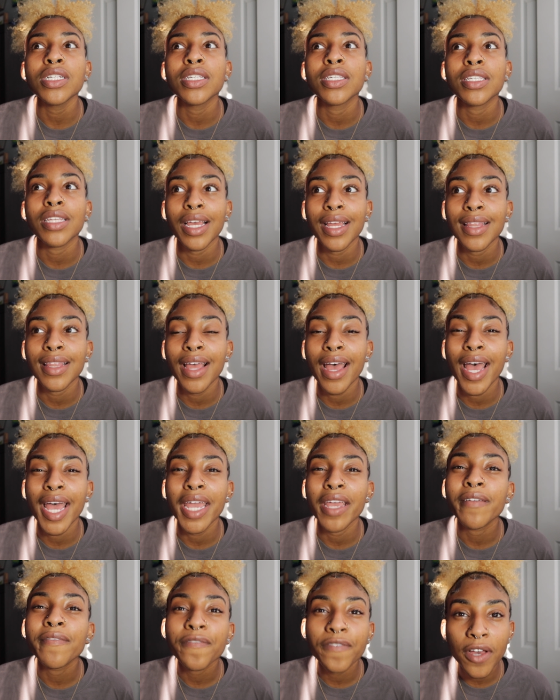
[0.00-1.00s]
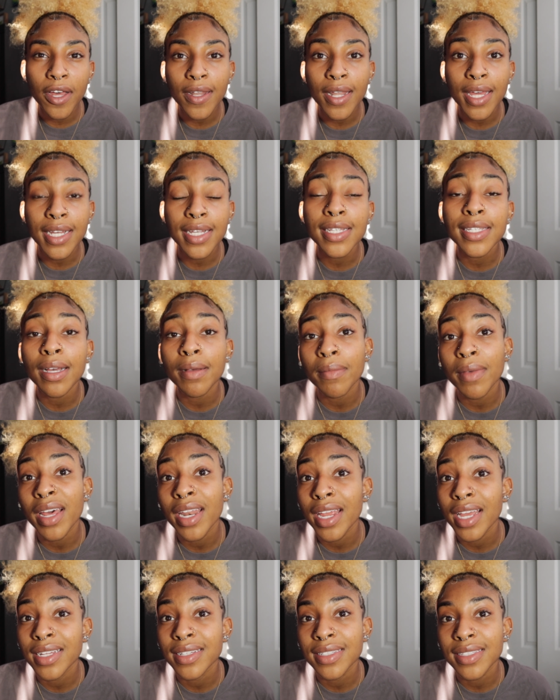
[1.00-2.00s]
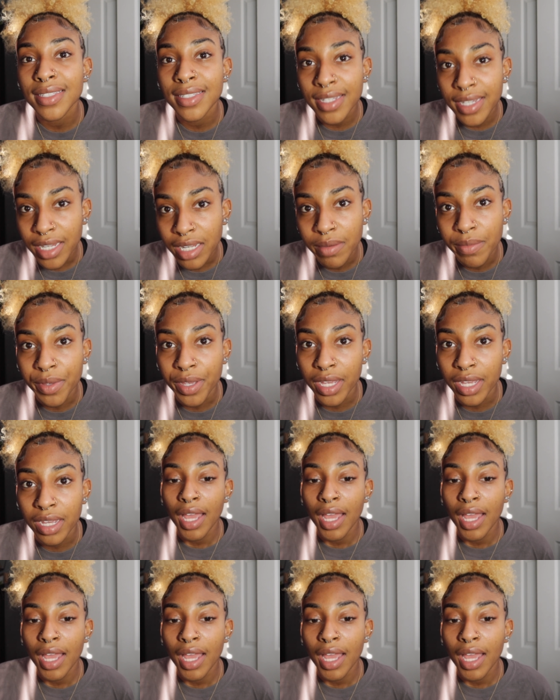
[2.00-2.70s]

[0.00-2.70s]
said that, it felt like somebody had seen me.